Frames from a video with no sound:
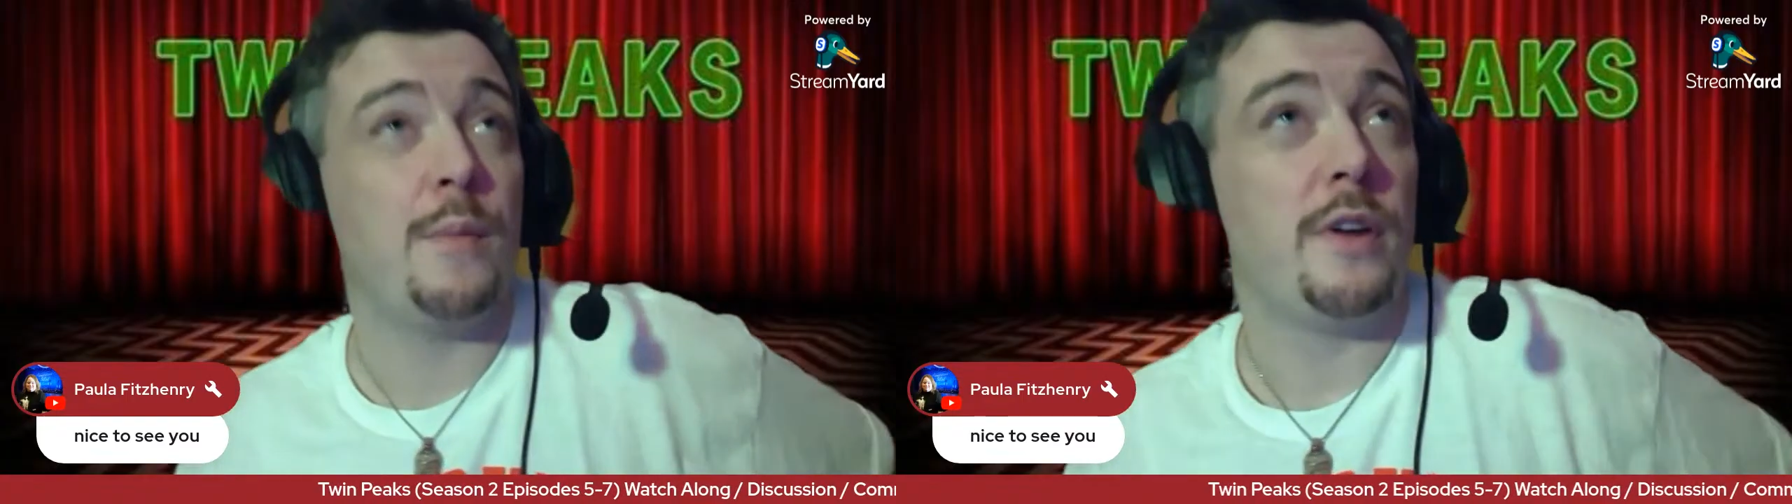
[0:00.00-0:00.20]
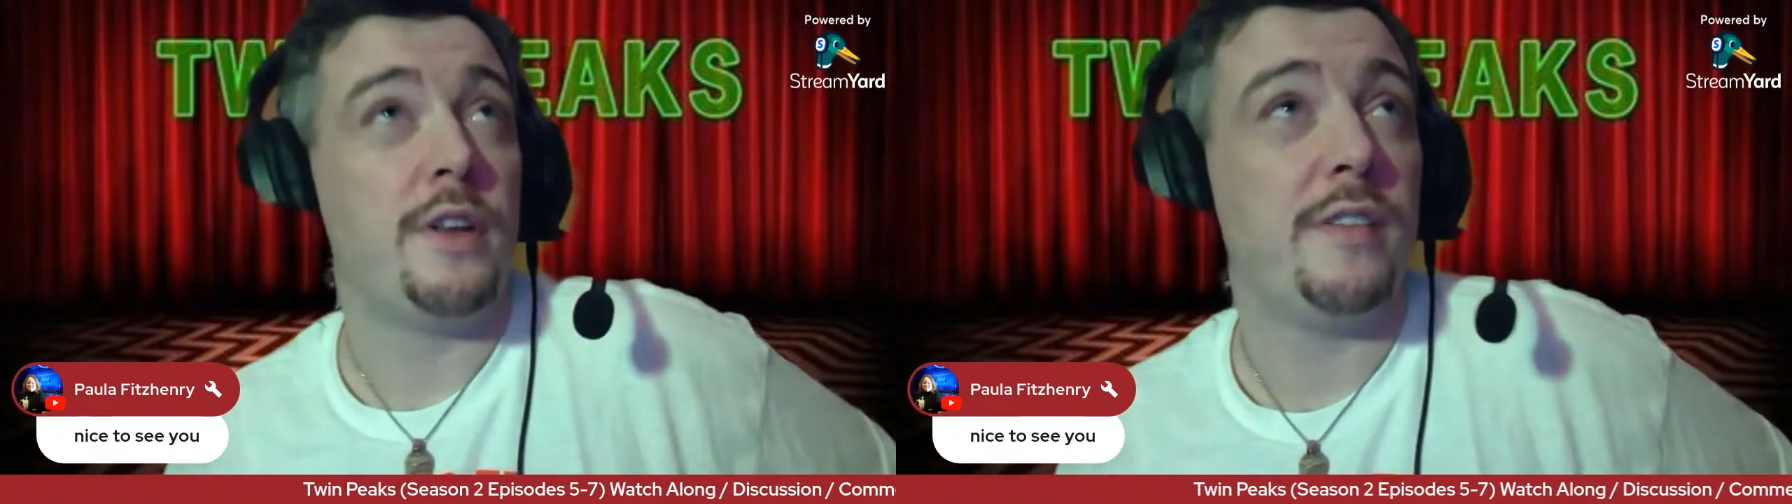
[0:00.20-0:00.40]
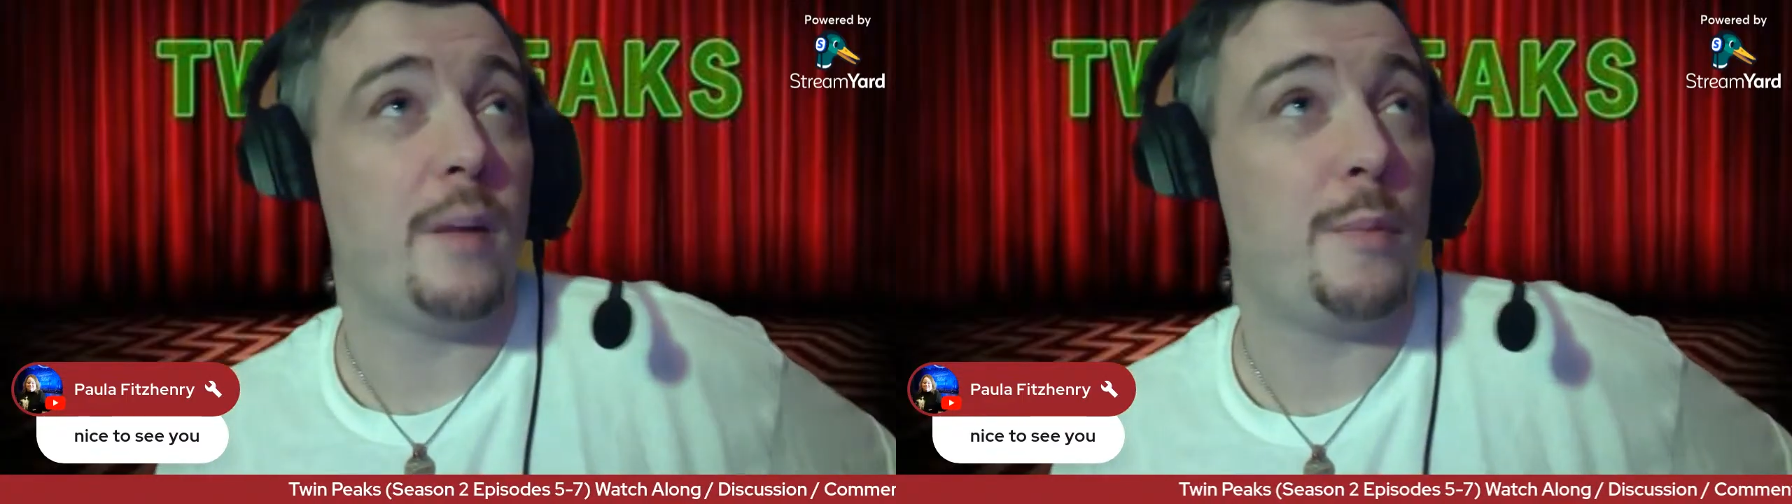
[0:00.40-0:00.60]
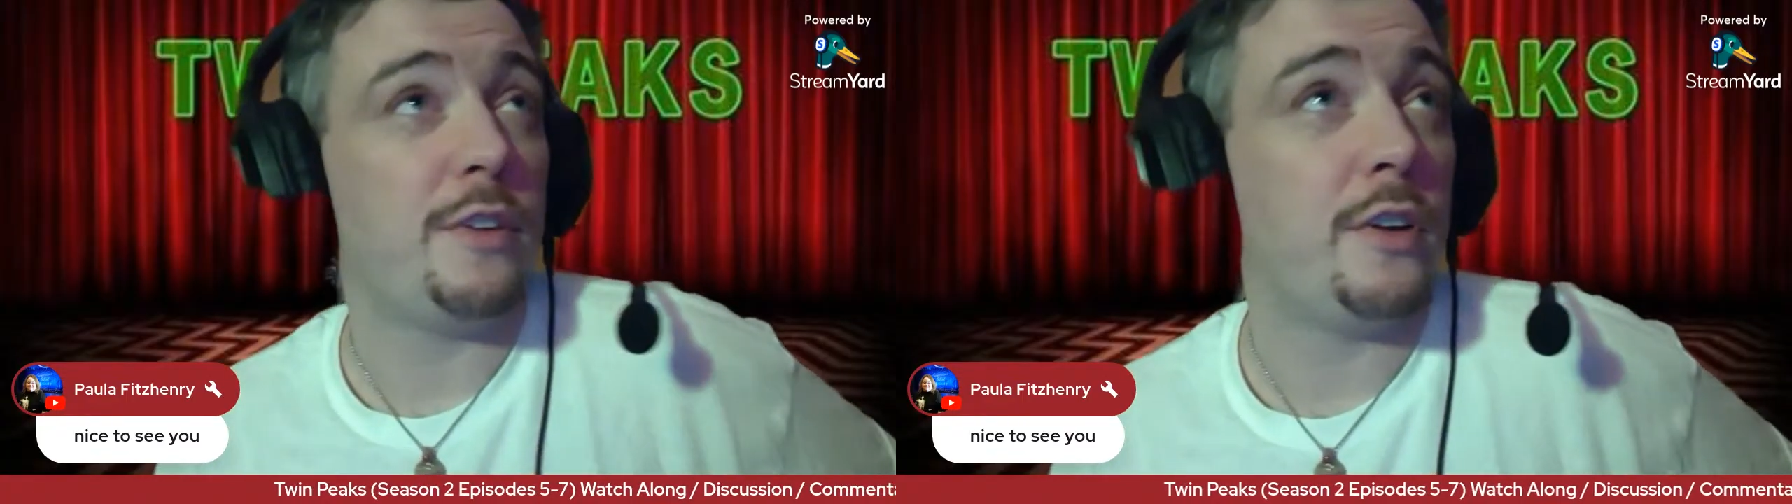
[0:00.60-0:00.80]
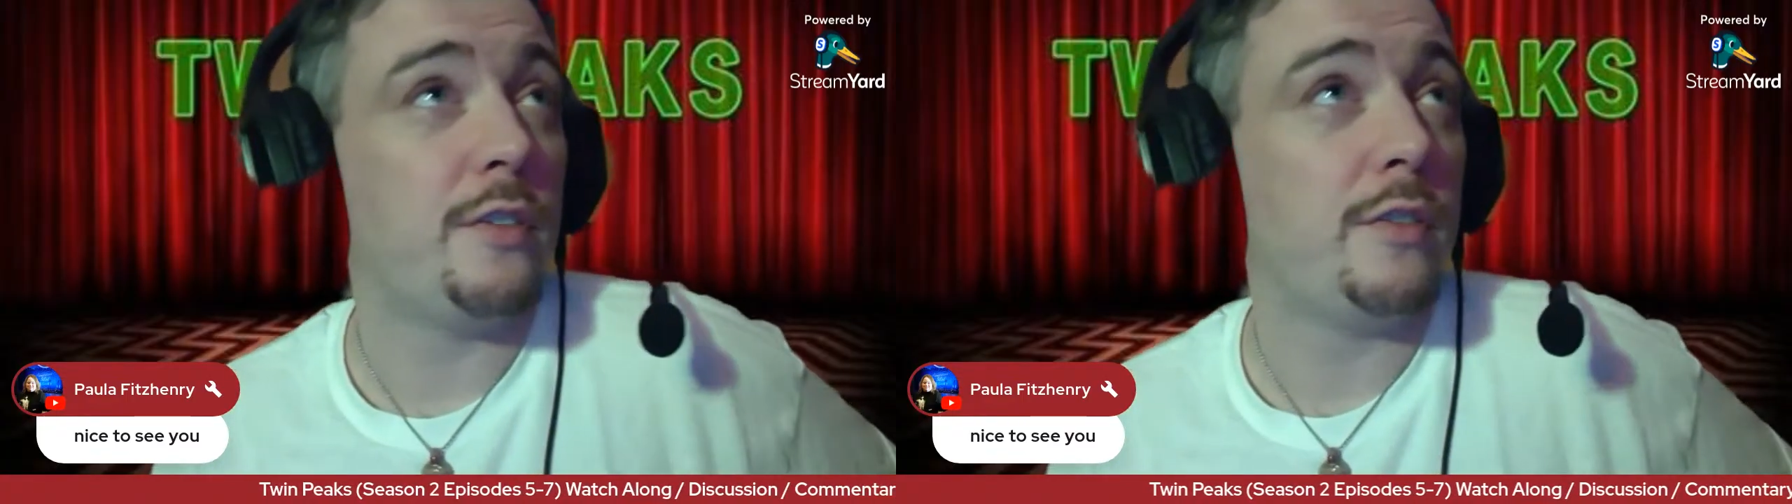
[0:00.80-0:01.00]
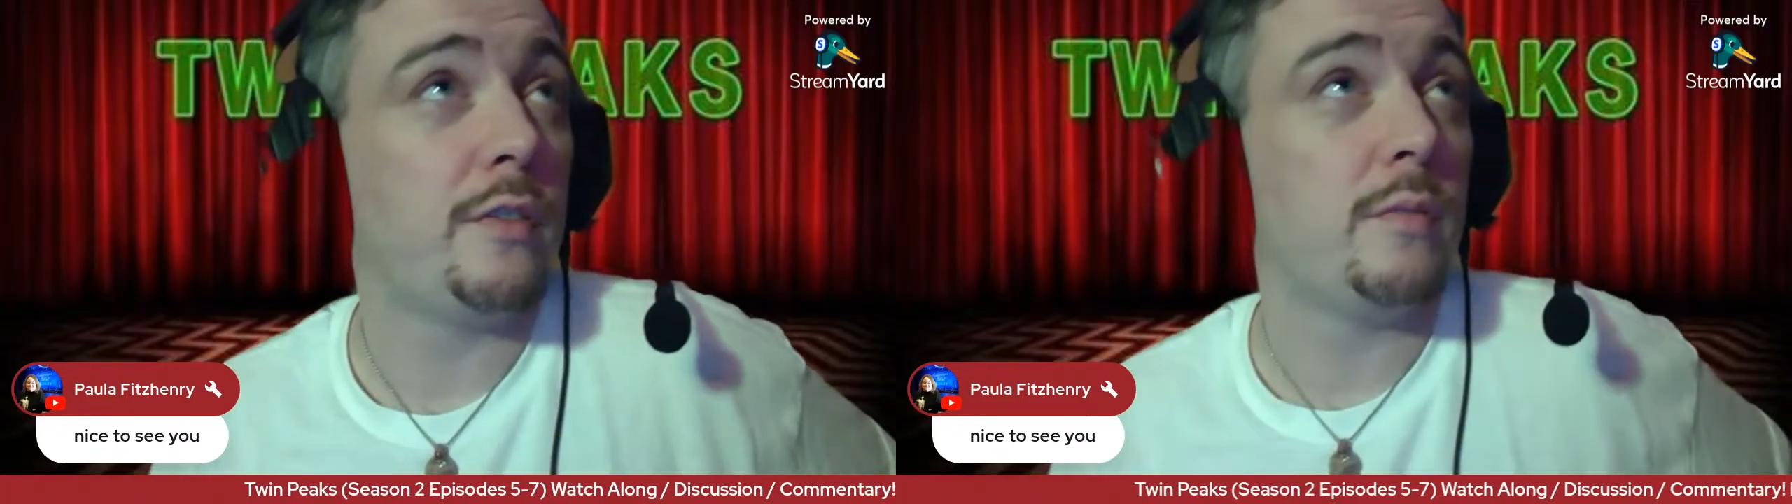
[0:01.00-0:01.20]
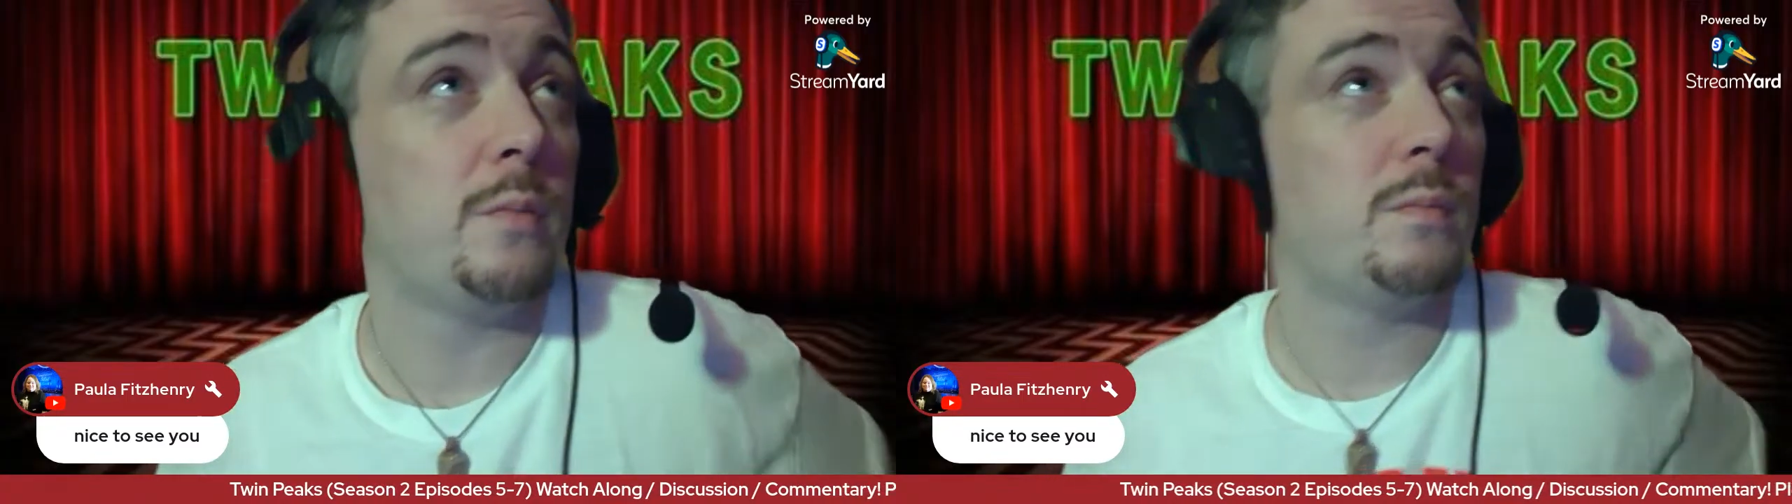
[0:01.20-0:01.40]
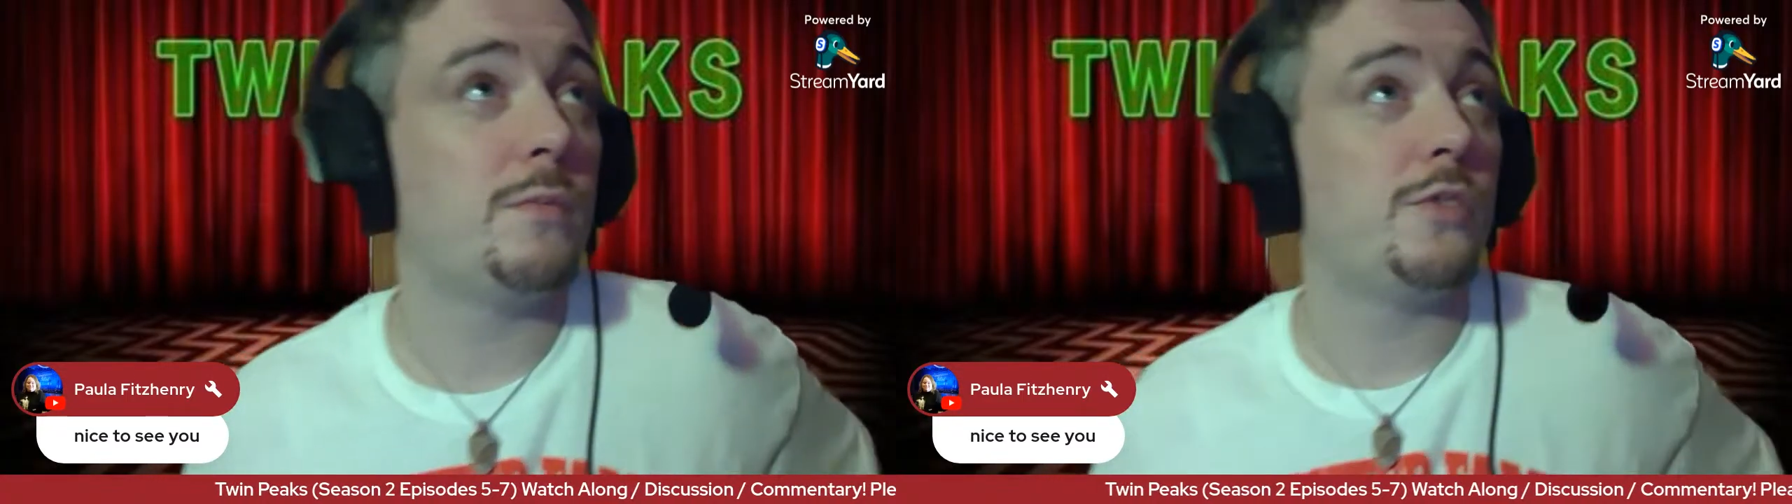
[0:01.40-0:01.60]
on these episodes,
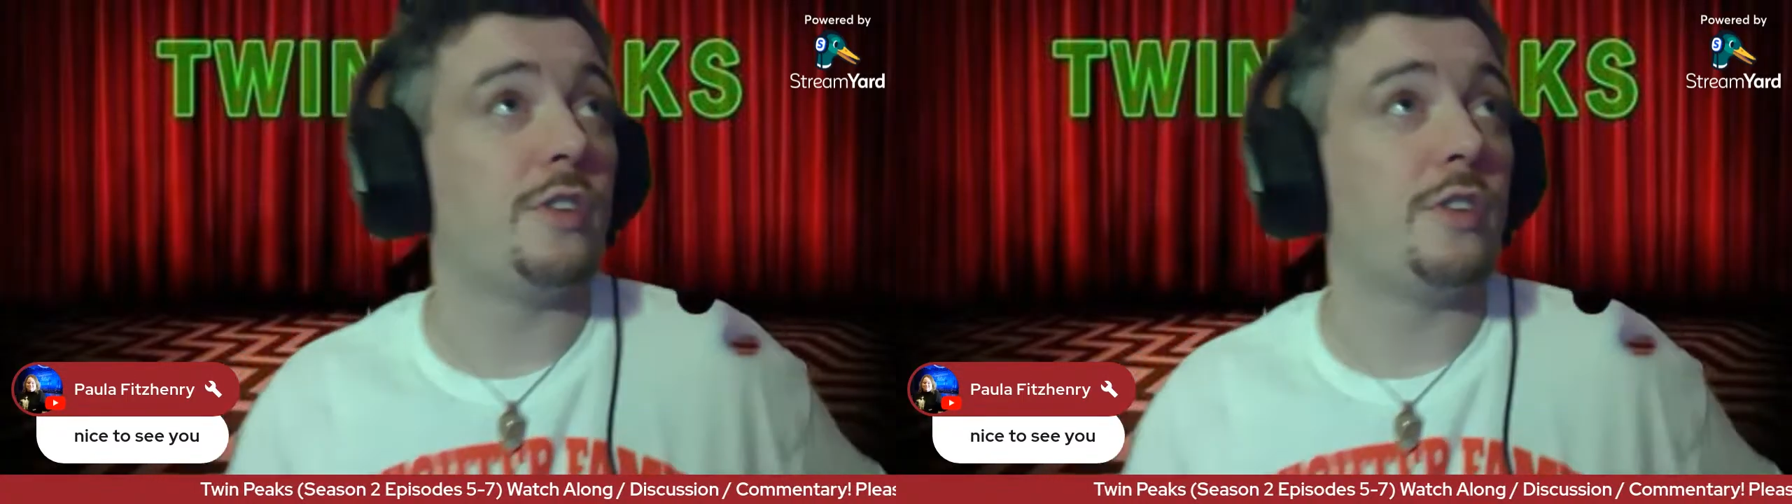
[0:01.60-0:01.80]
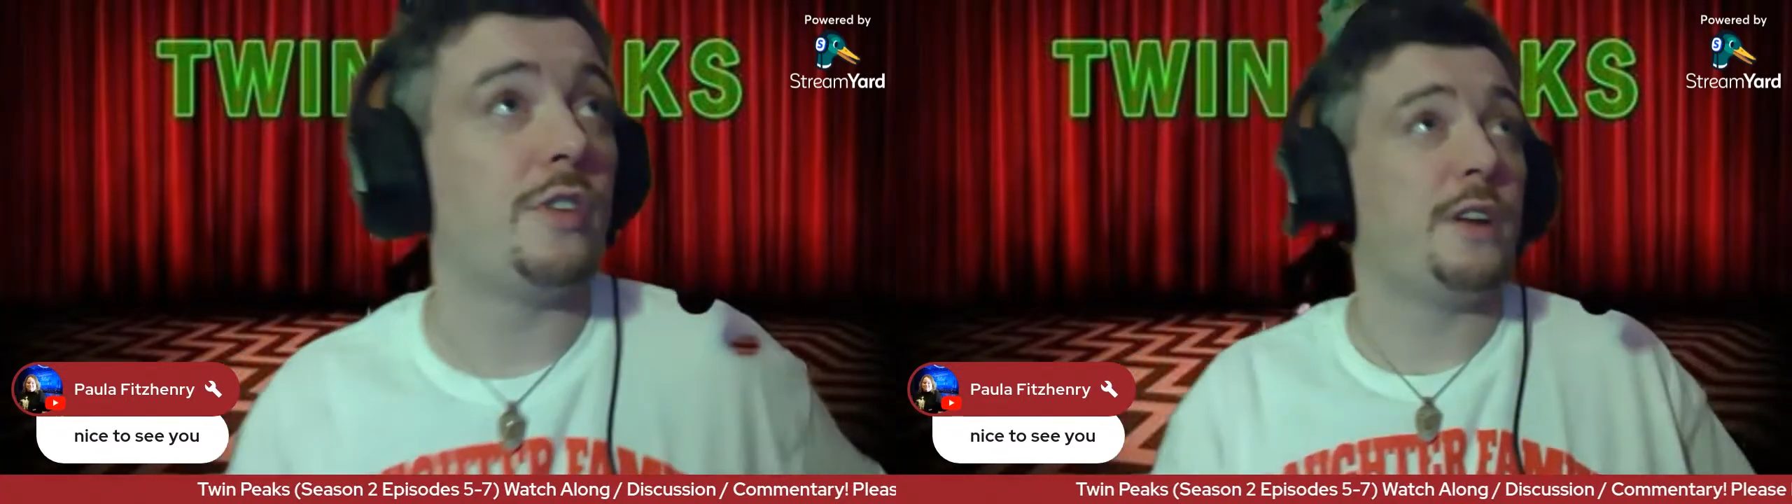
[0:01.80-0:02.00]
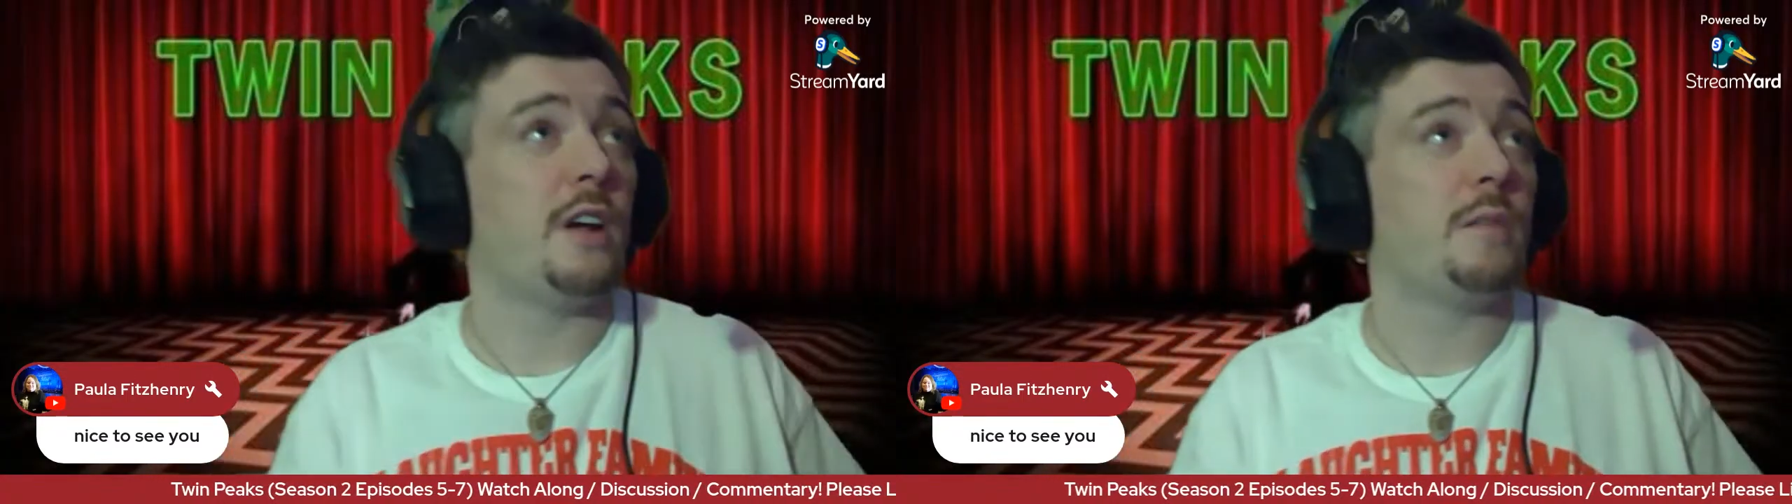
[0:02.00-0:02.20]
just let me know.